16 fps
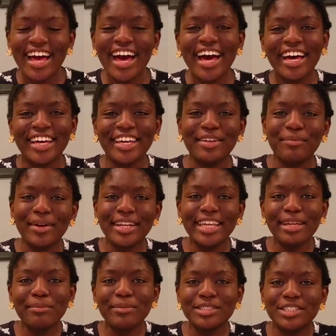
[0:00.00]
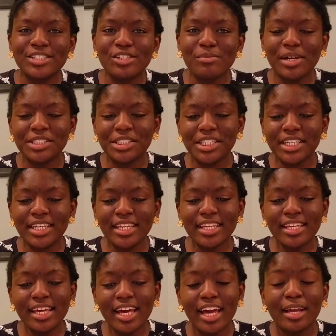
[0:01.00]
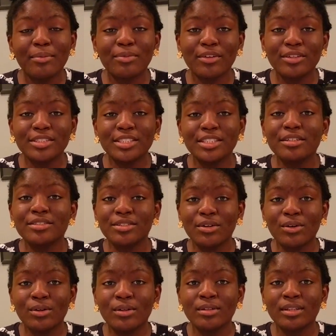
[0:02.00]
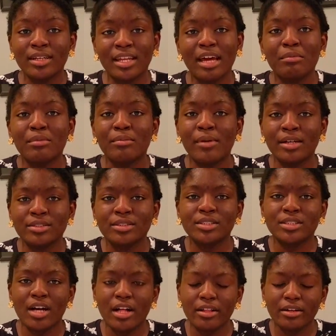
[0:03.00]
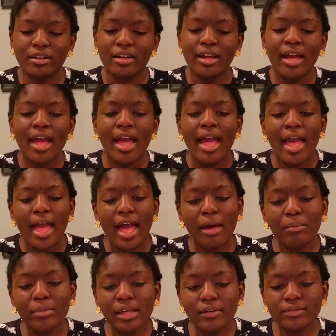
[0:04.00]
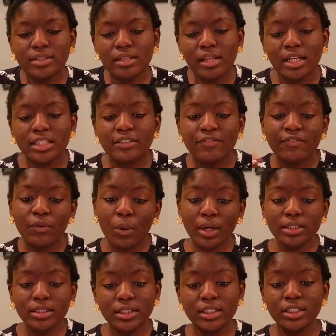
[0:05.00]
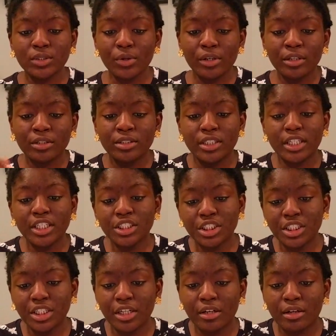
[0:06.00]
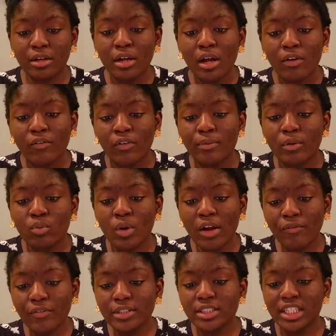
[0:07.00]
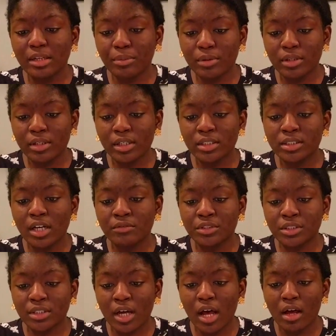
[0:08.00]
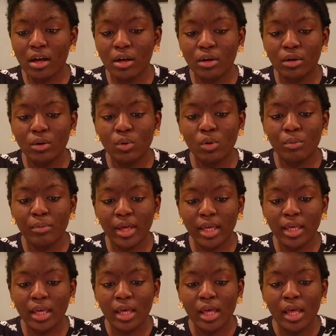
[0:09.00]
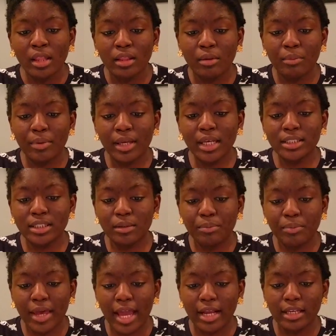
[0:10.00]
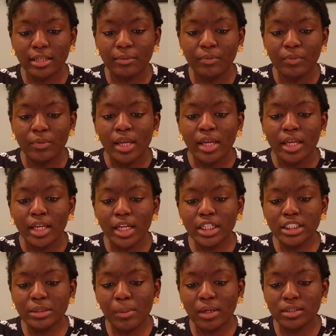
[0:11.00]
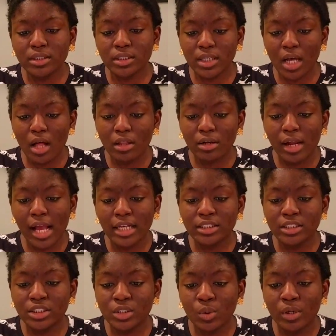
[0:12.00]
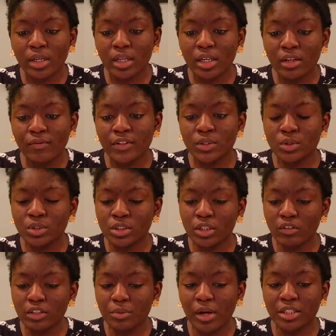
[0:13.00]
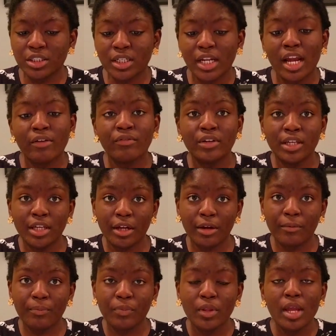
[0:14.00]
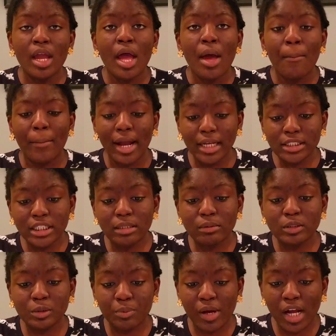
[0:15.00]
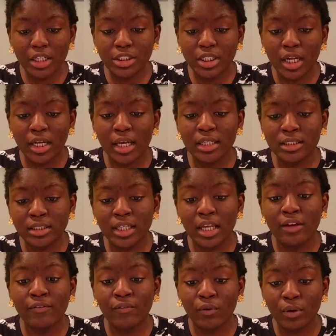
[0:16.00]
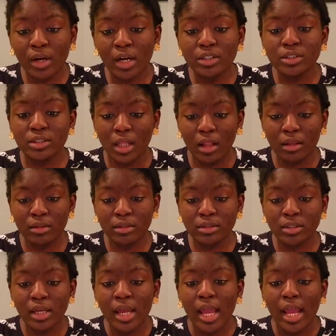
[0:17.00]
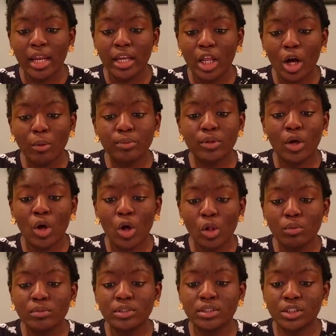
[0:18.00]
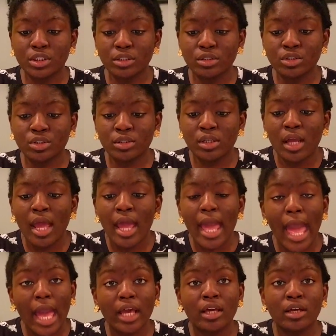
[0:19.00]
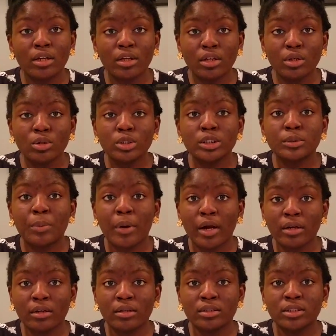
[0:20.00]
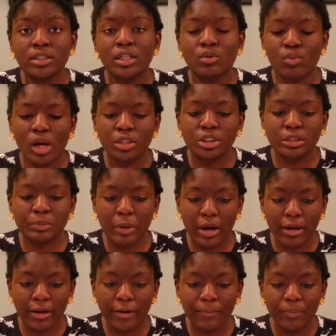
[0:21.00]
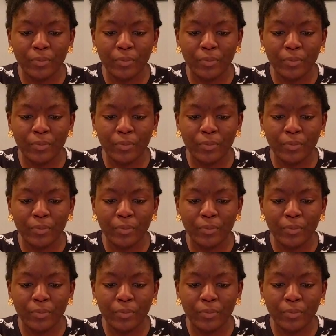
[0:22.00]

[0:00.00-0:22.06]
Hi, my name is Shaloma Jigini. I am 13 years old and I'm a Monster Scholar. MEF selects four sixth graders each year from the roughest neighborhoods of Chicago who will make the biggest impact. Each Monster Scholar has to do an individual service project every year. My team's project is to take $400 and help the homeless children at Good News Partners in Rogers Park.